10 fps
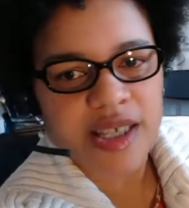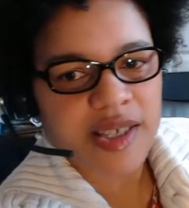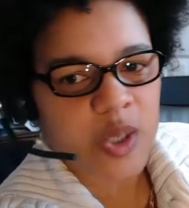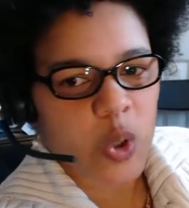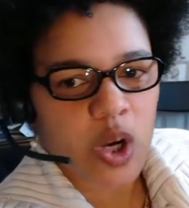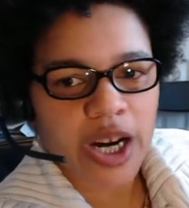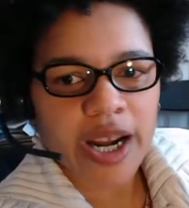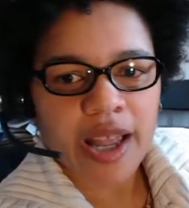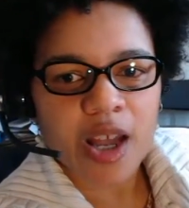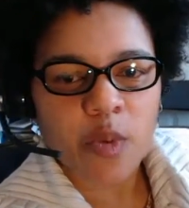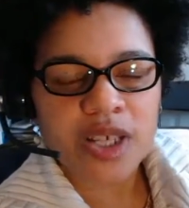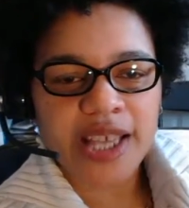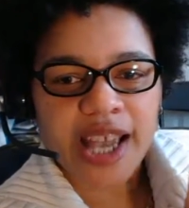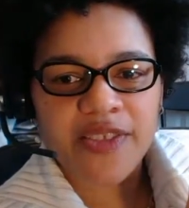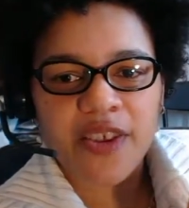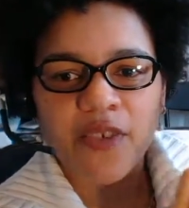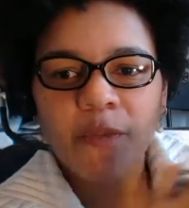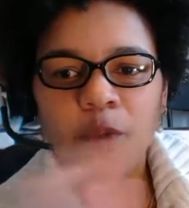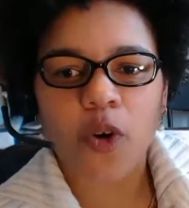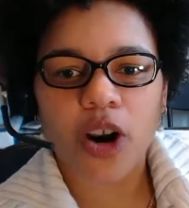Z-score, and we're saying that
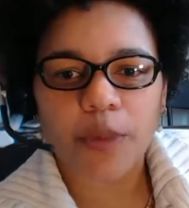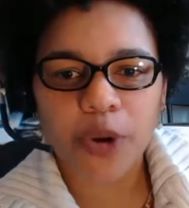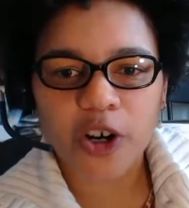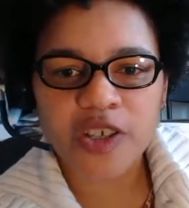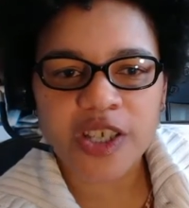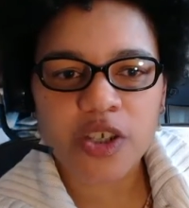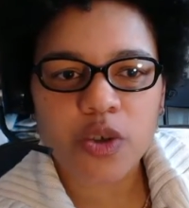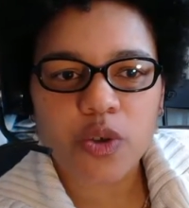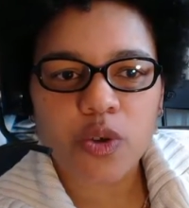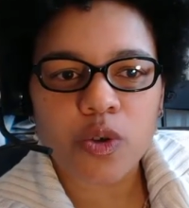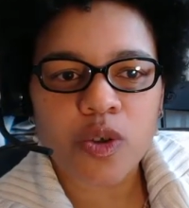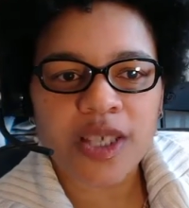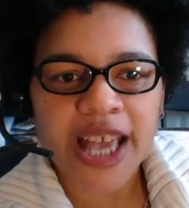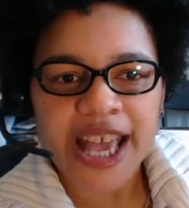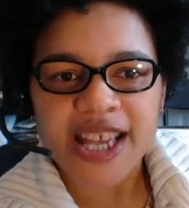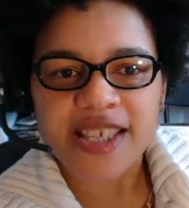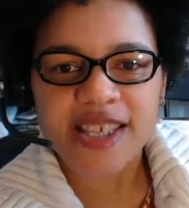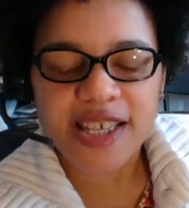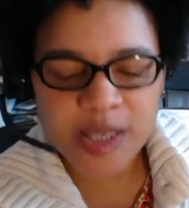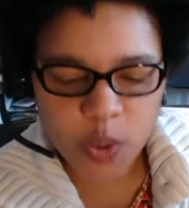for a person whose
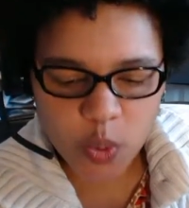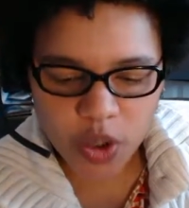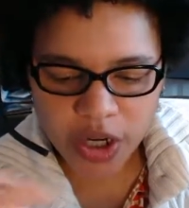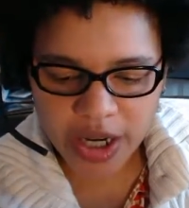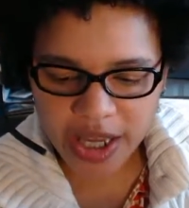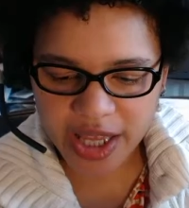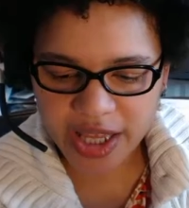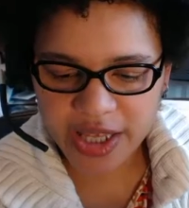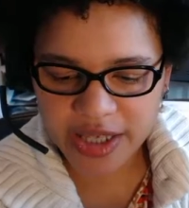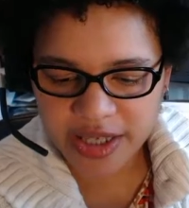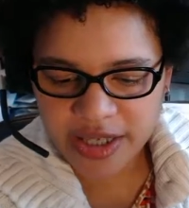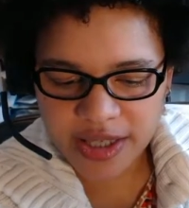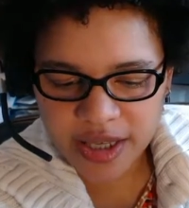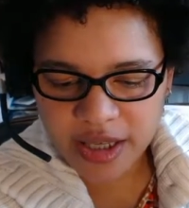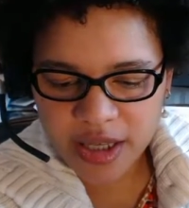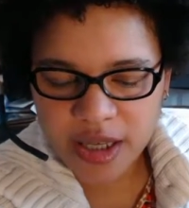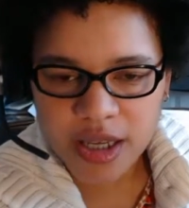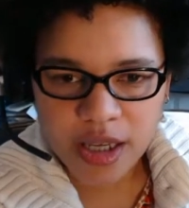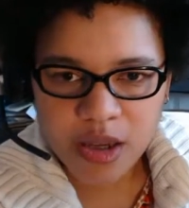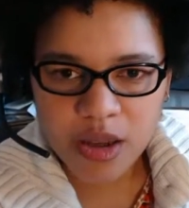Z-score is
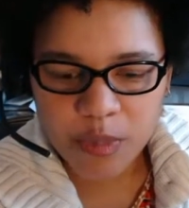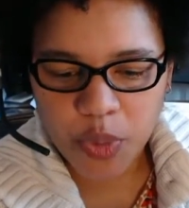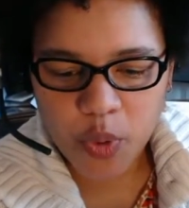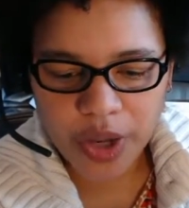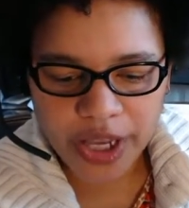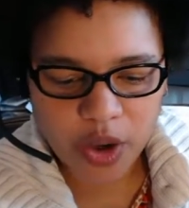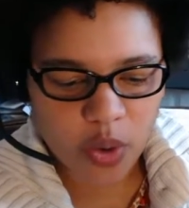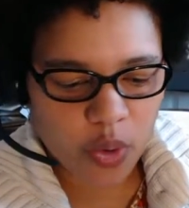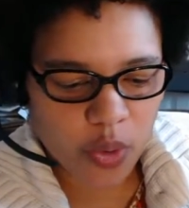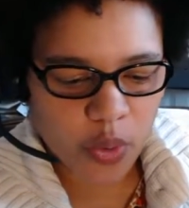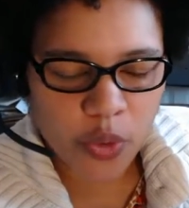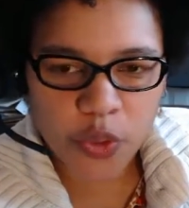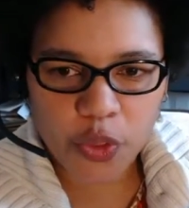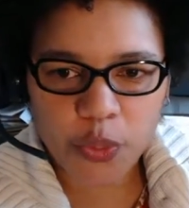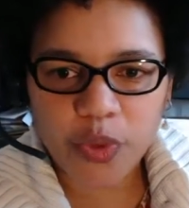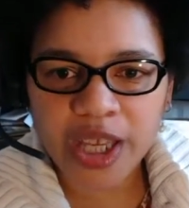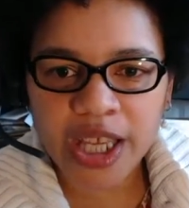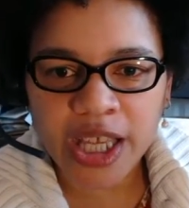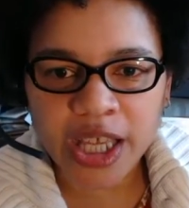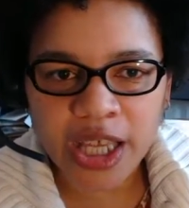
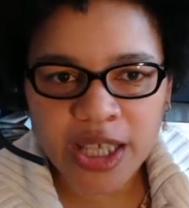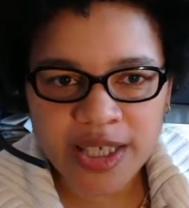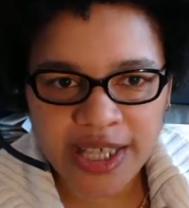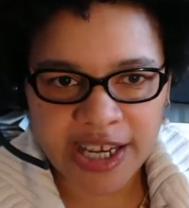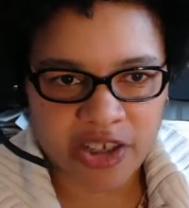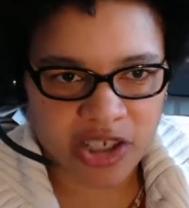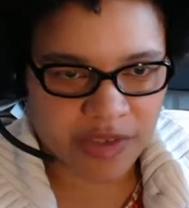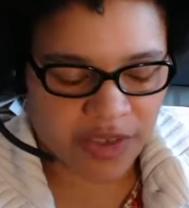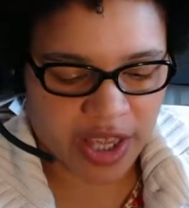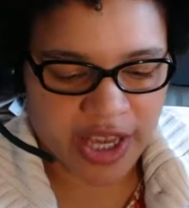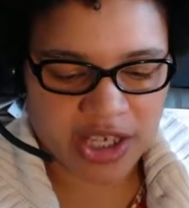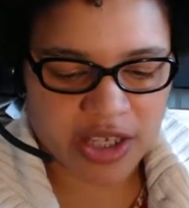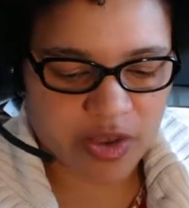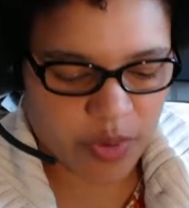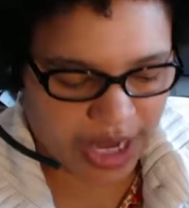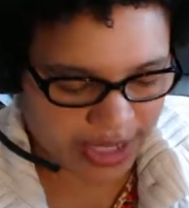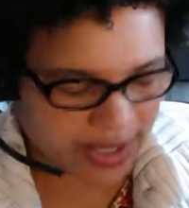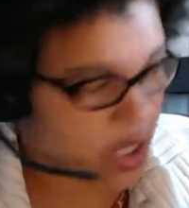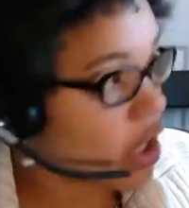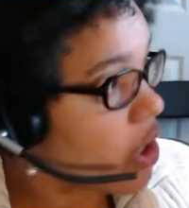0.03 standard deviations,
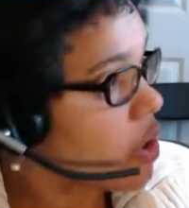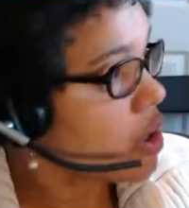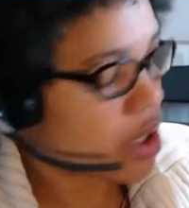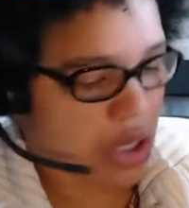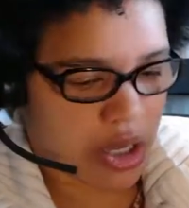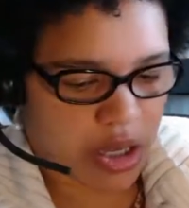right? So